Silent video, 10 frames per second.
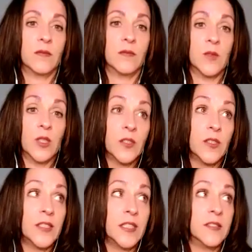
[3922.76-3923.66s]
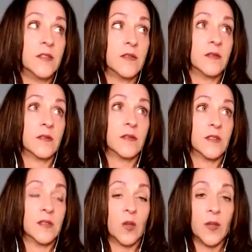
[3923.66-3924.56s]
learn and
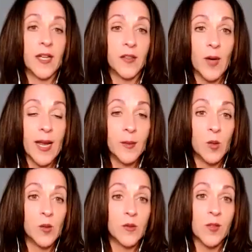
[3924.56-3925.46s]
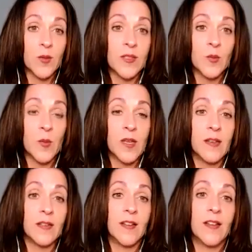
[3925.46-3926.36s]
go down the rabbit hole, so to
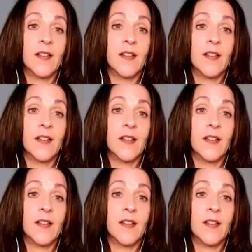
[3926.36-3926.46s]
speak,